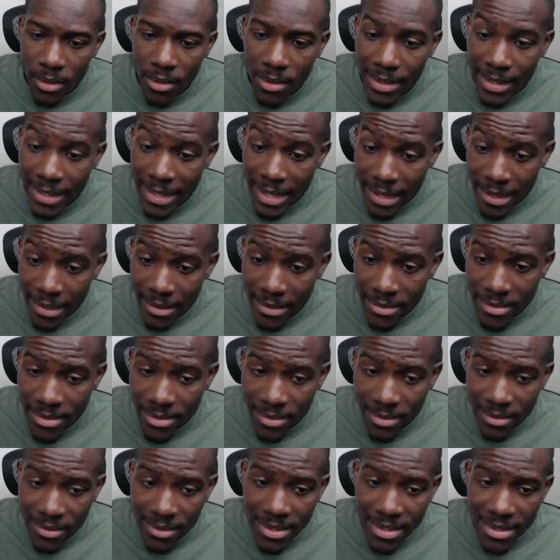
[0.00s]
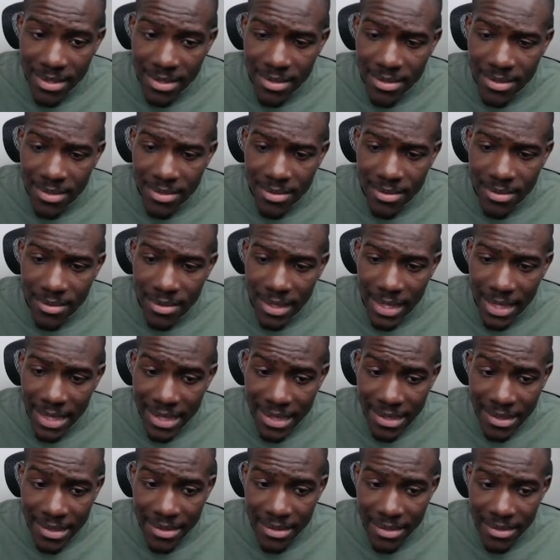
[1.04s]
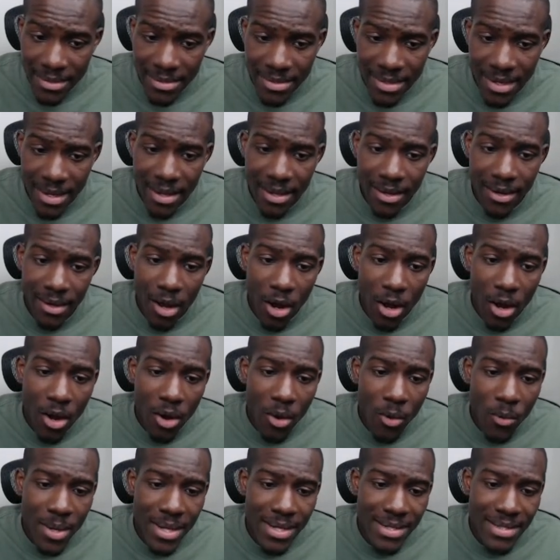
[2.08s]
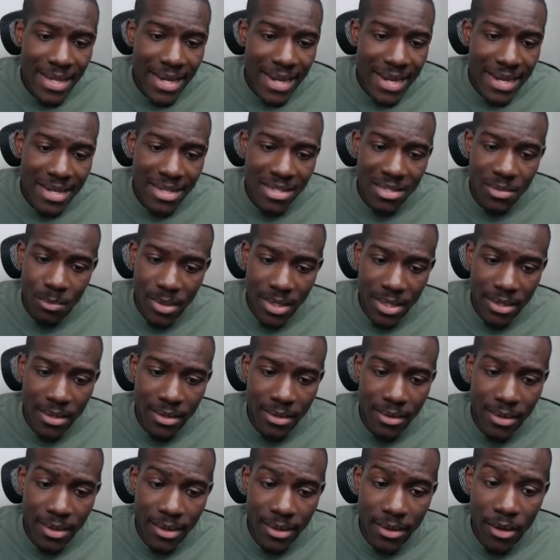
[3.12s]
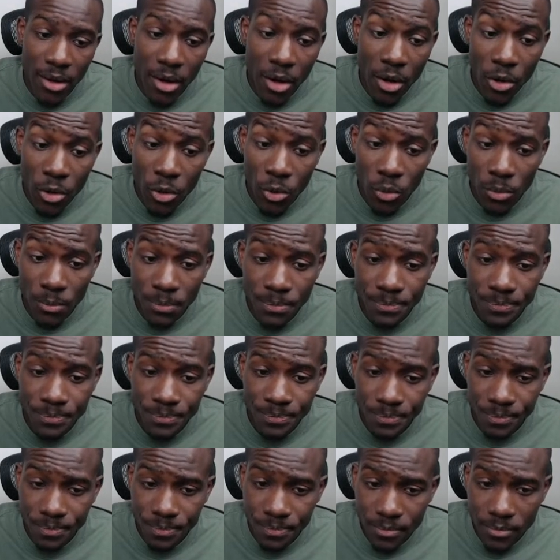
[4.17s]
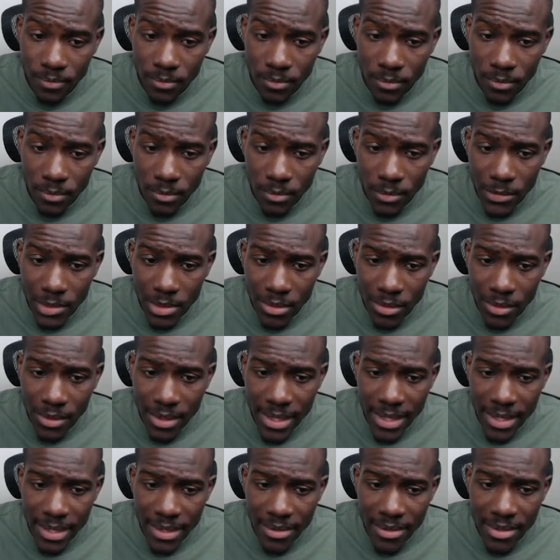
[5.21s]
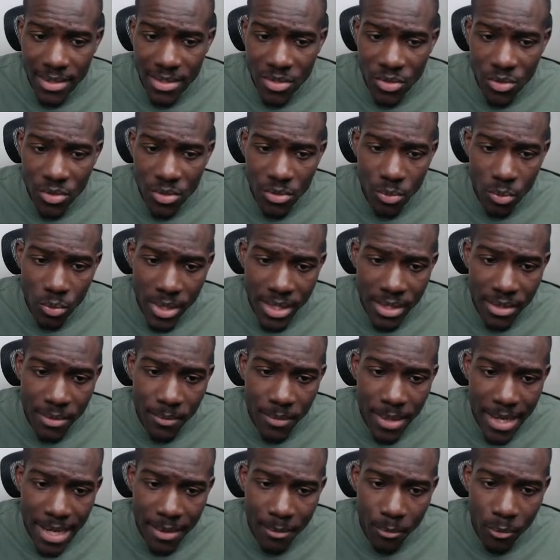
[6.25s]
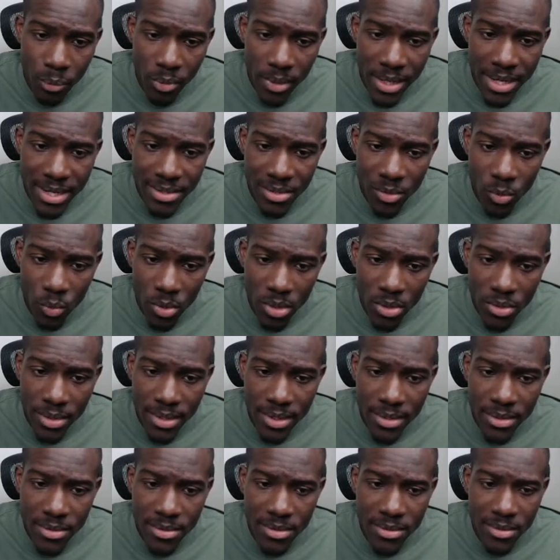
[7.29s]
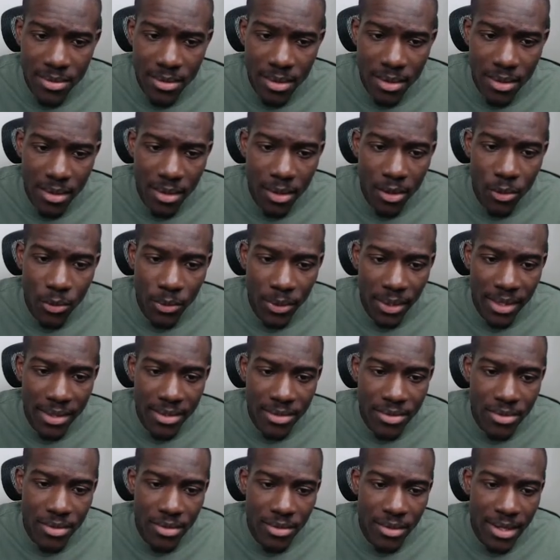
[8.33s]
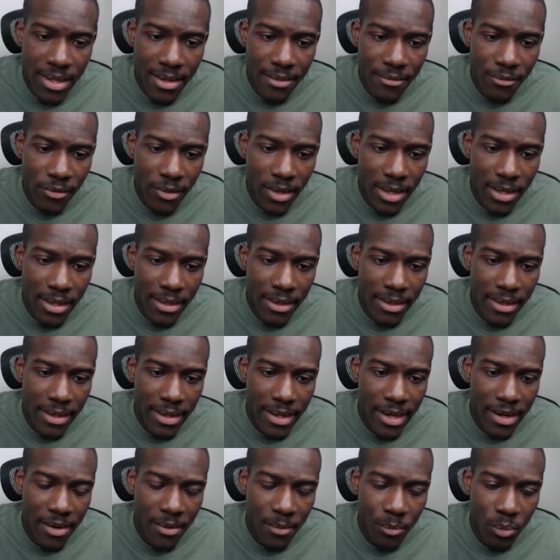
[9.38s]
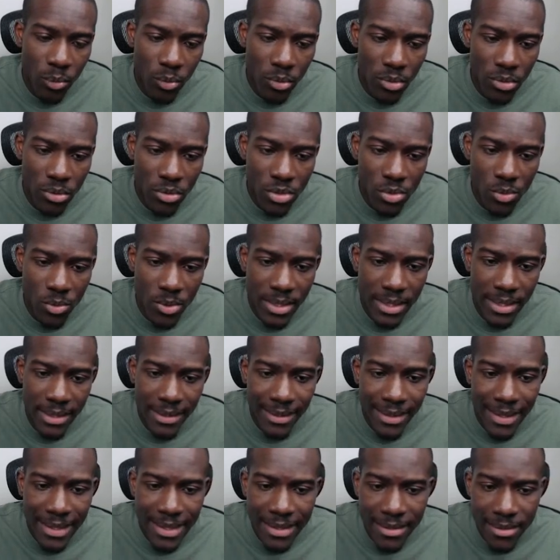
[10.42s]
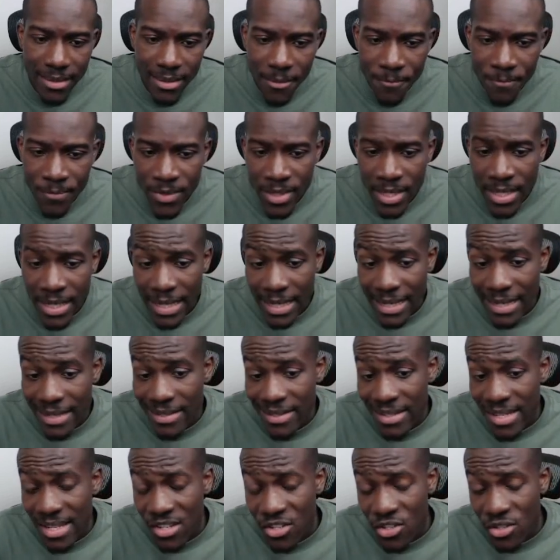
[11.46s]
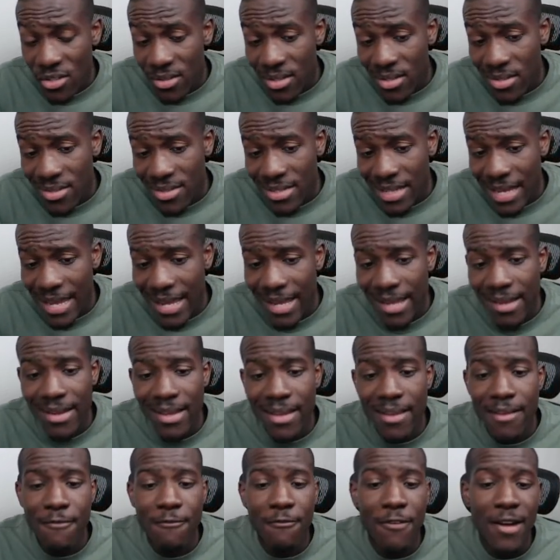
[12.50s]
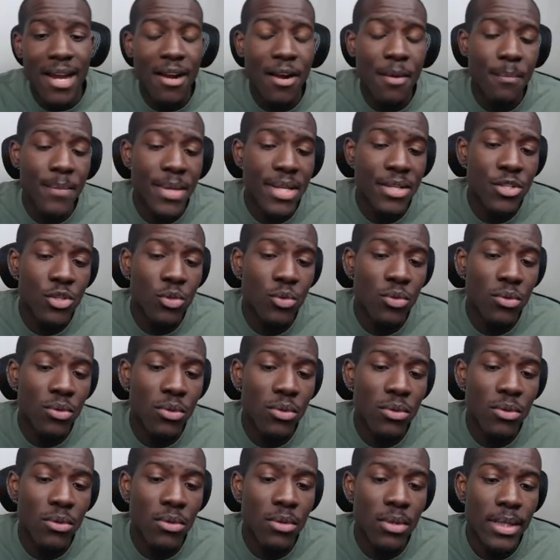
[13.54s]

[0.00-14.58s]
can't. This is and always has been their home. Okay, and this was written by Brett Wilkins on yesterday, Friday, April 29th. Indigenous and environmental